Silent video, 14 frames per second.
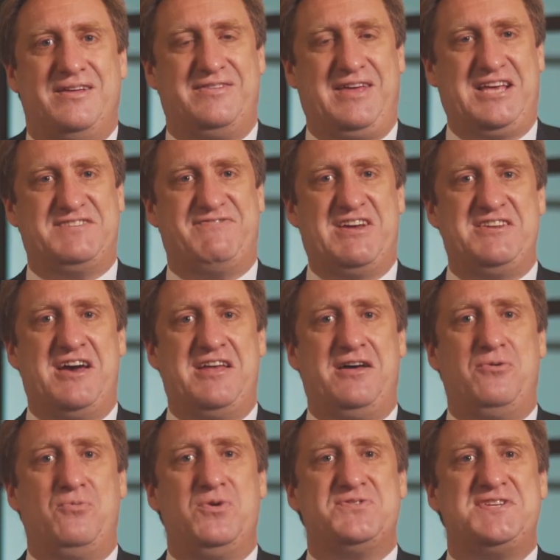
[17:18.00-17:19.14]
Thanks,
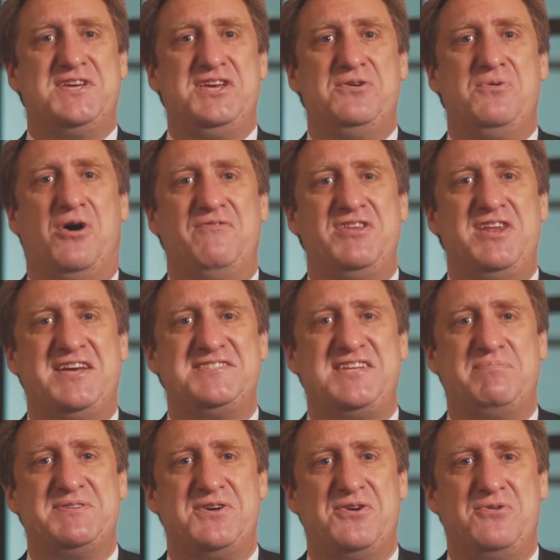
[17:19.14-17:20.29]
Vandana. We'll see you on the next
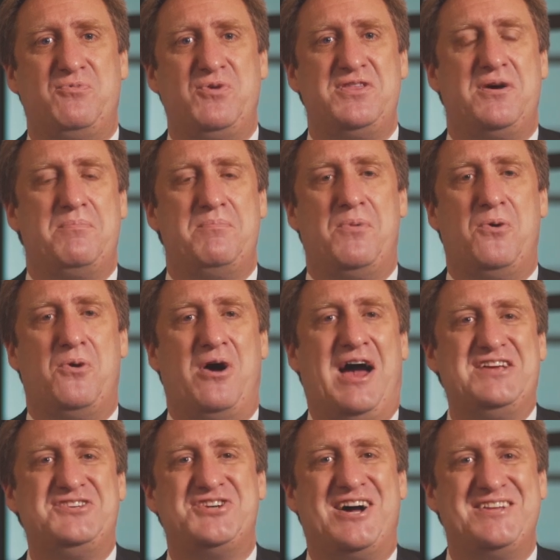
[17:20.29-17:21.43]
episode with more
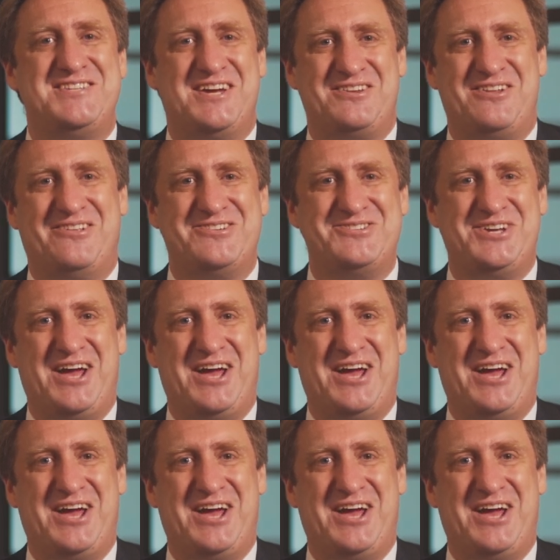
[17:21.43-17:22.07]
HR technology